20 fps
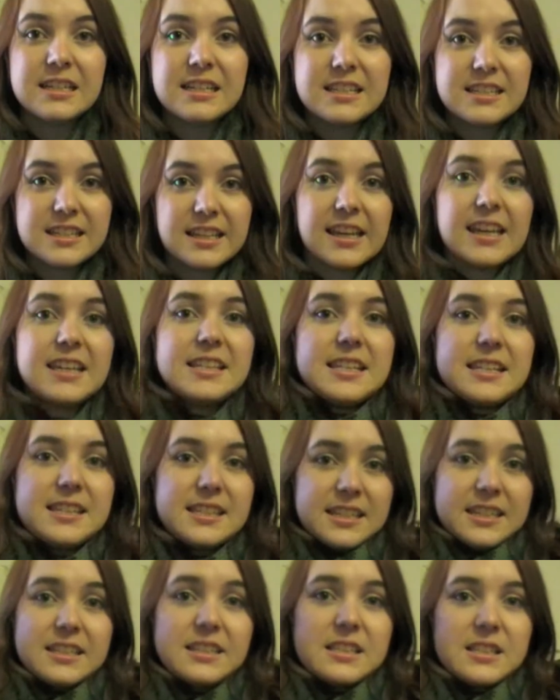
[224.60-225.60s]
So I guess that's
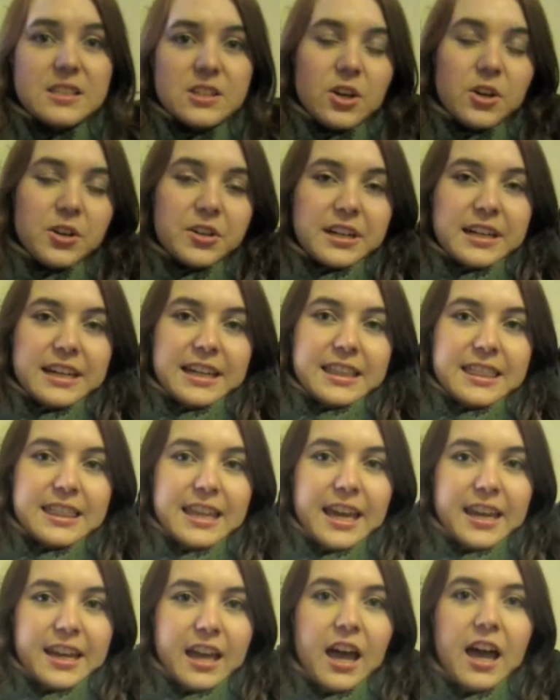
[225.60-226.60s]
it. Sorry
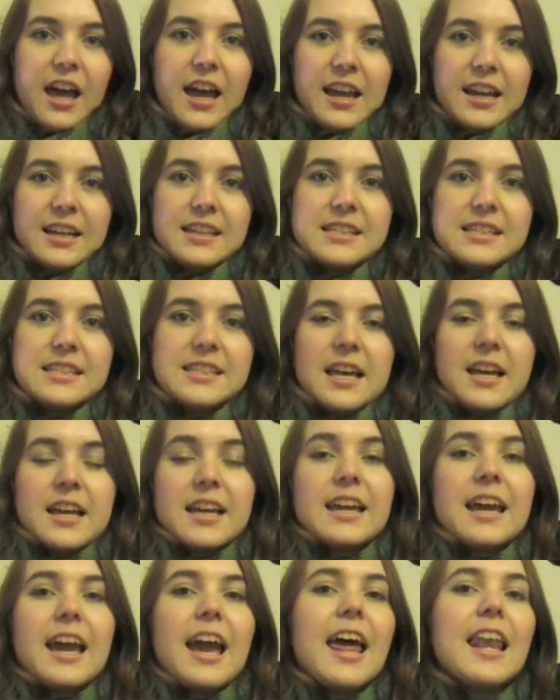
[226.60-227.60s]
that I
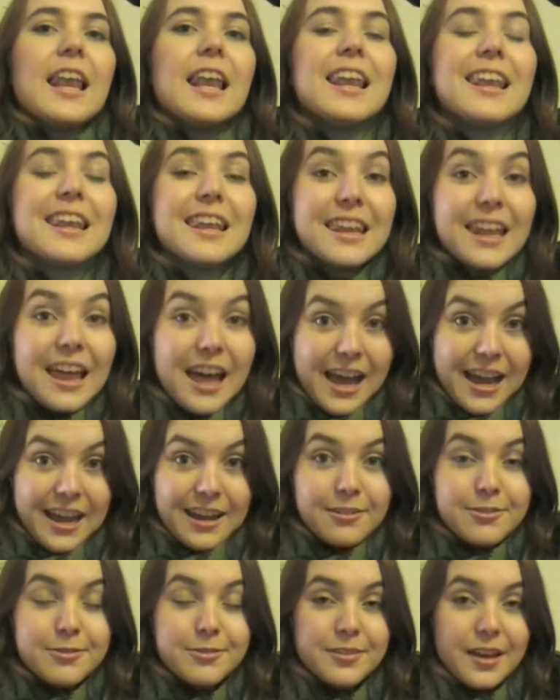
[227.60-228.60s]
suck at
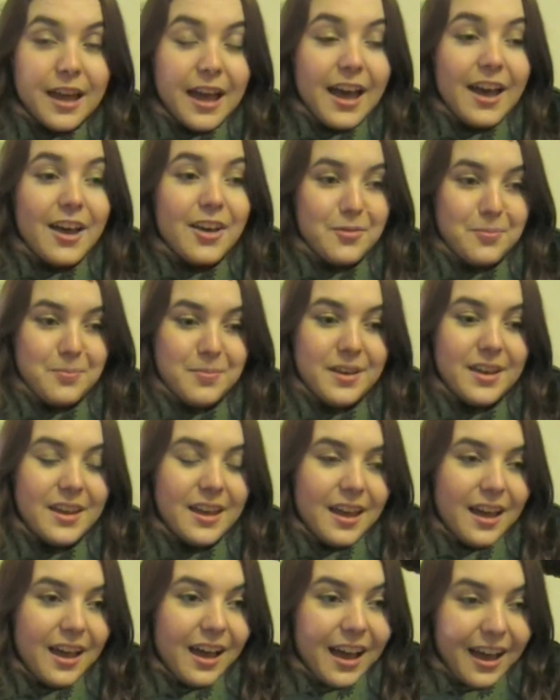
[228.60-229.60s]
life.
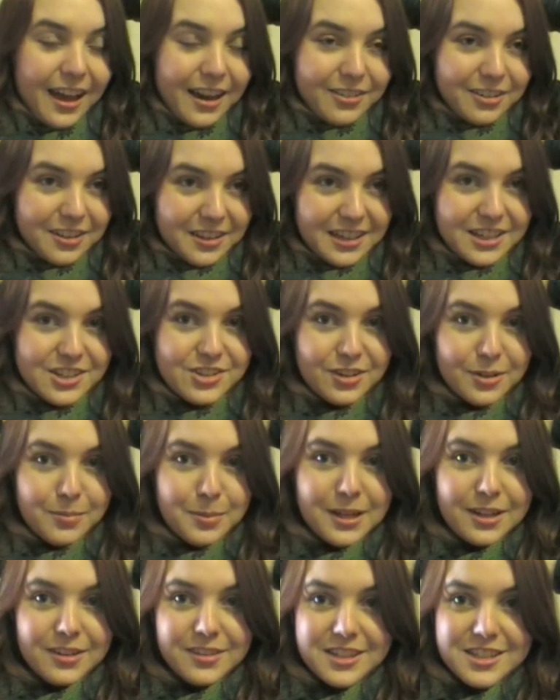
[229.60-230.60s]
I really enjoy
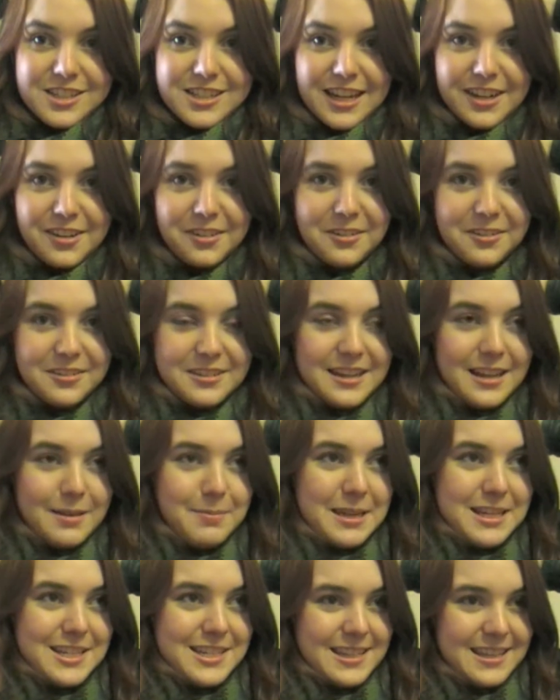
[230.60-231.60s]
being on this channel. Did I
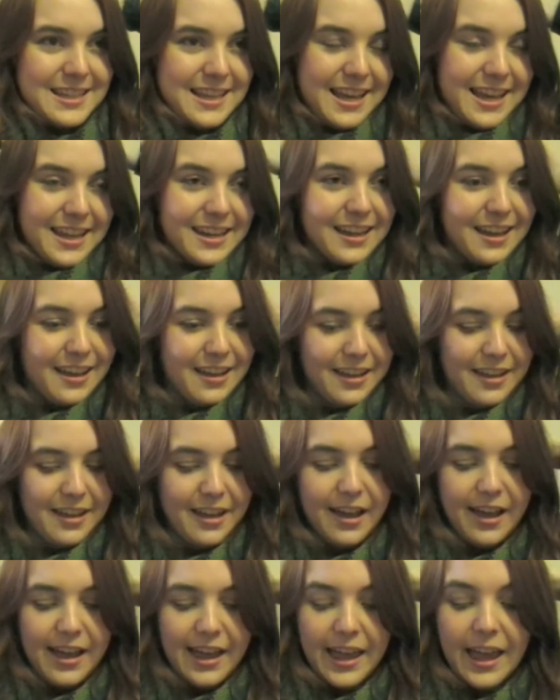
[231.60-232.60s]
mention that?
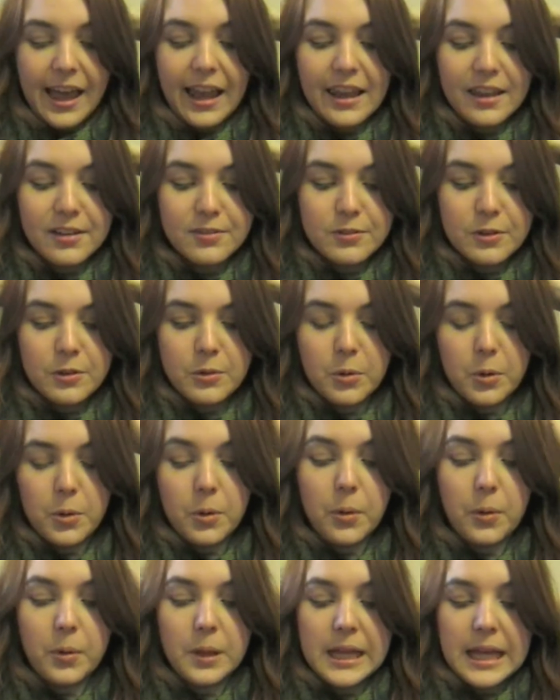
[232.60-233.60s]
Hi, I love you
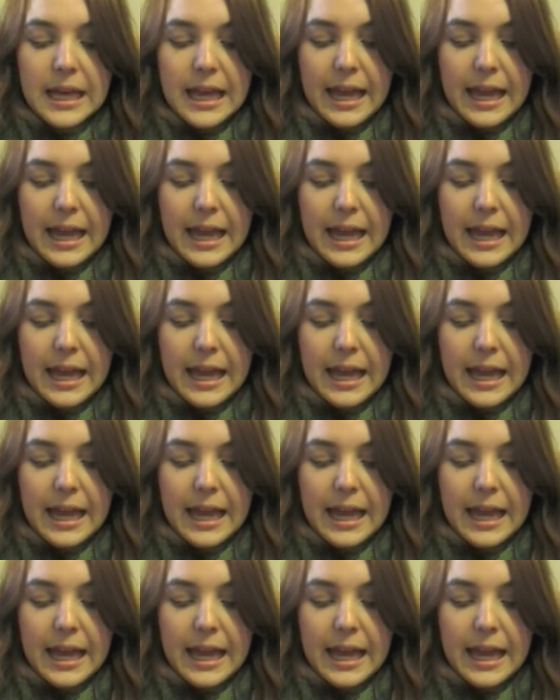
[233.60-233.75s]
all.